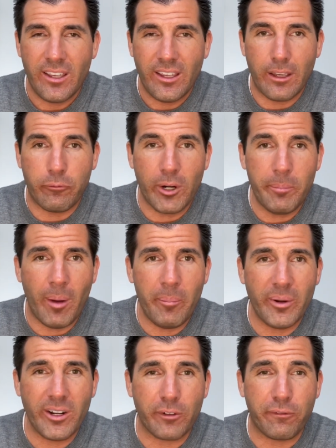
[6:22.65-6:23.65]
if we pump
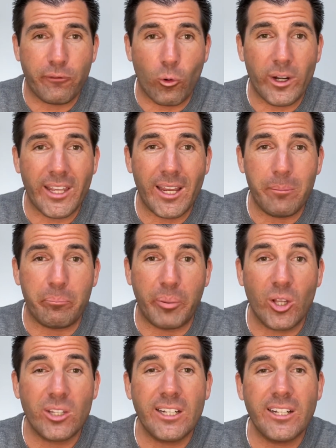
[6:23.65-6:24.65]
another $48
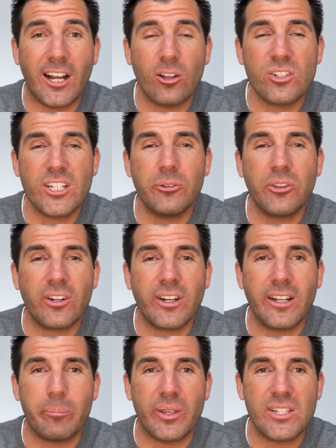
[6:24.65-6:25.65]
billion out there
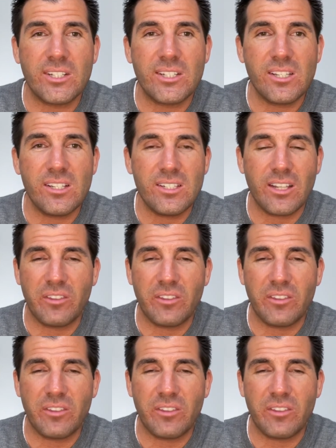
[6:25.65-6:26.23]
into businesses,